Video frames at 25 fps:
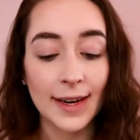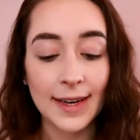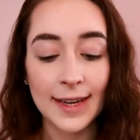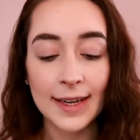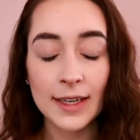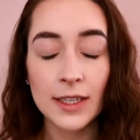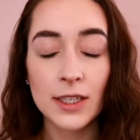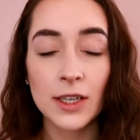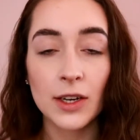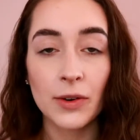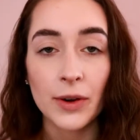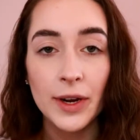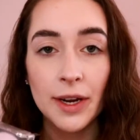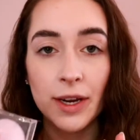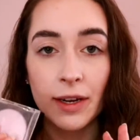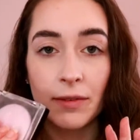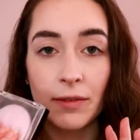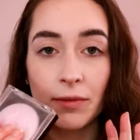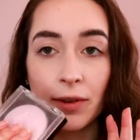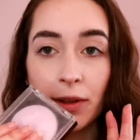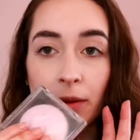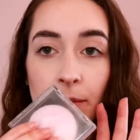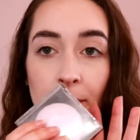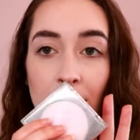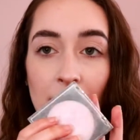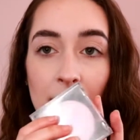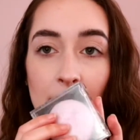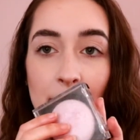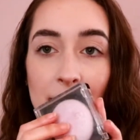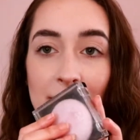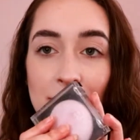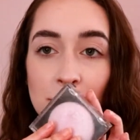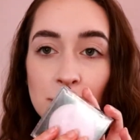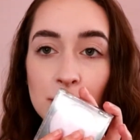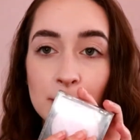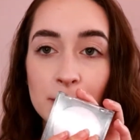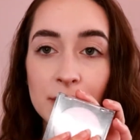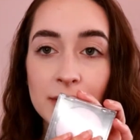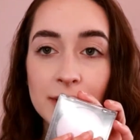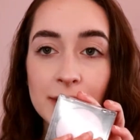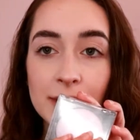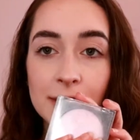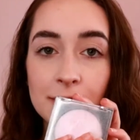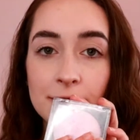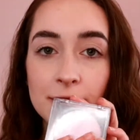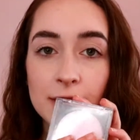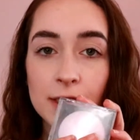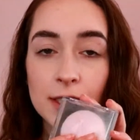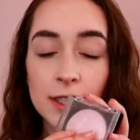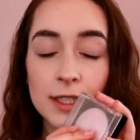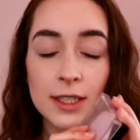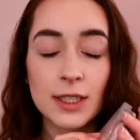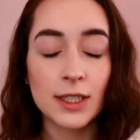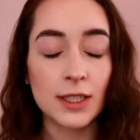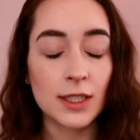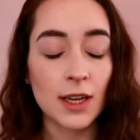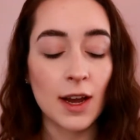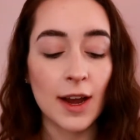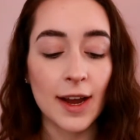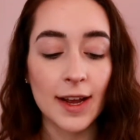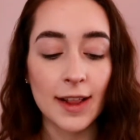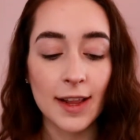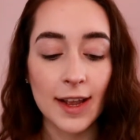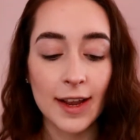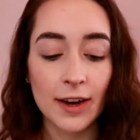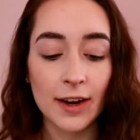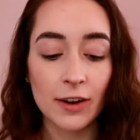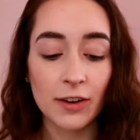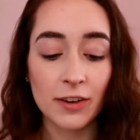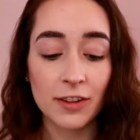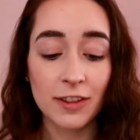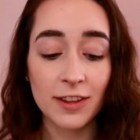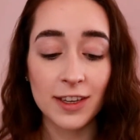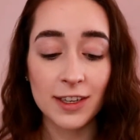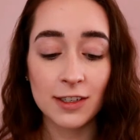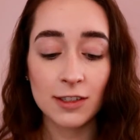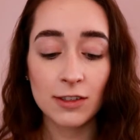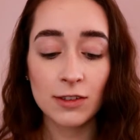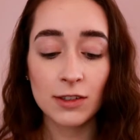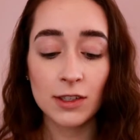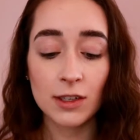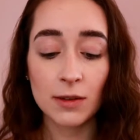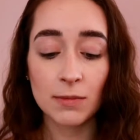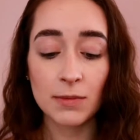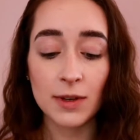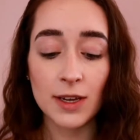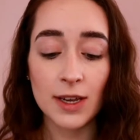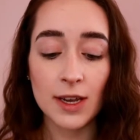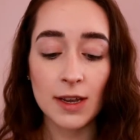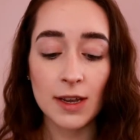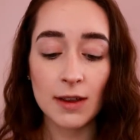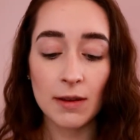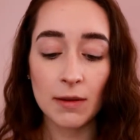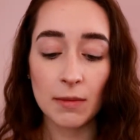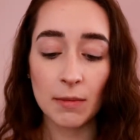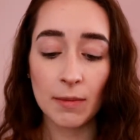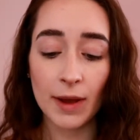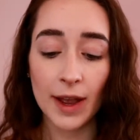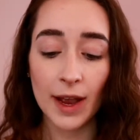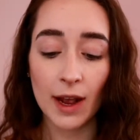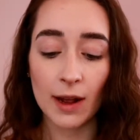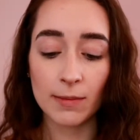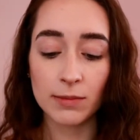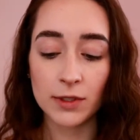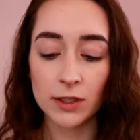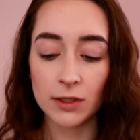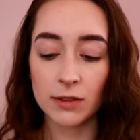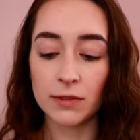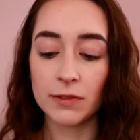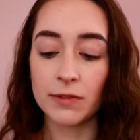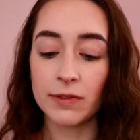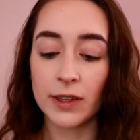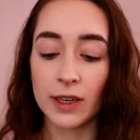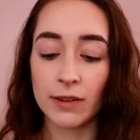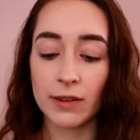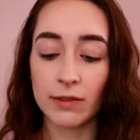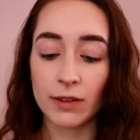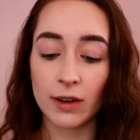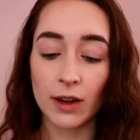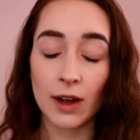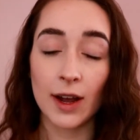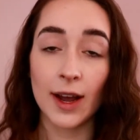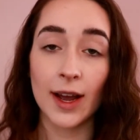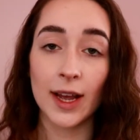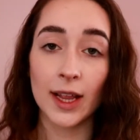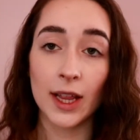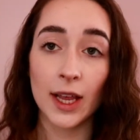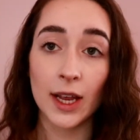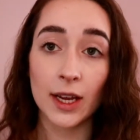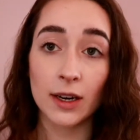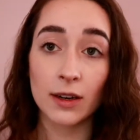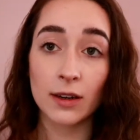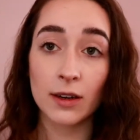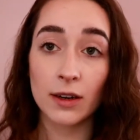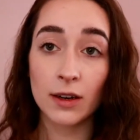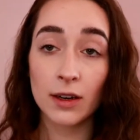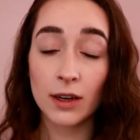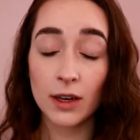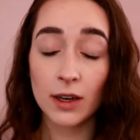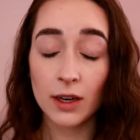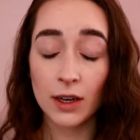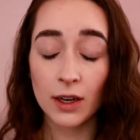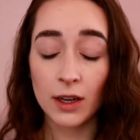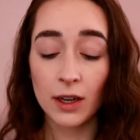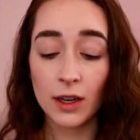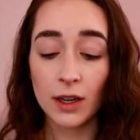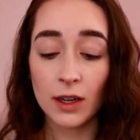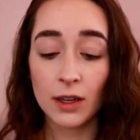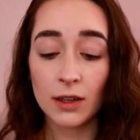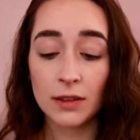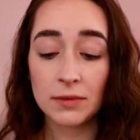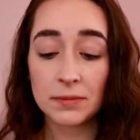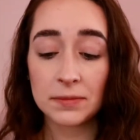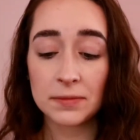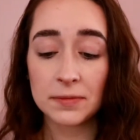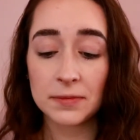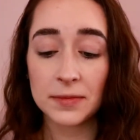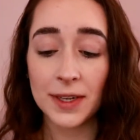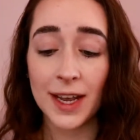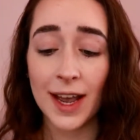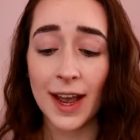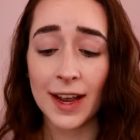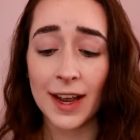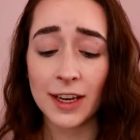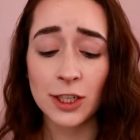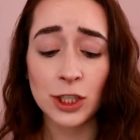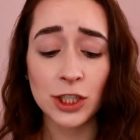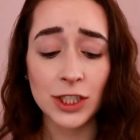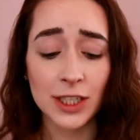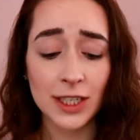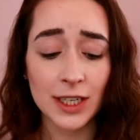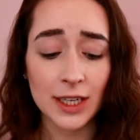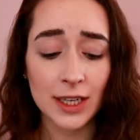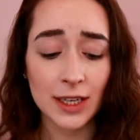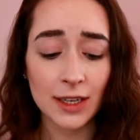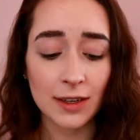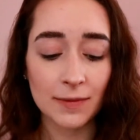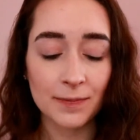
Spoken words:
next, going in with my Measurable Differences highlighter. This used to be my absolute favorite highlighter. Actually,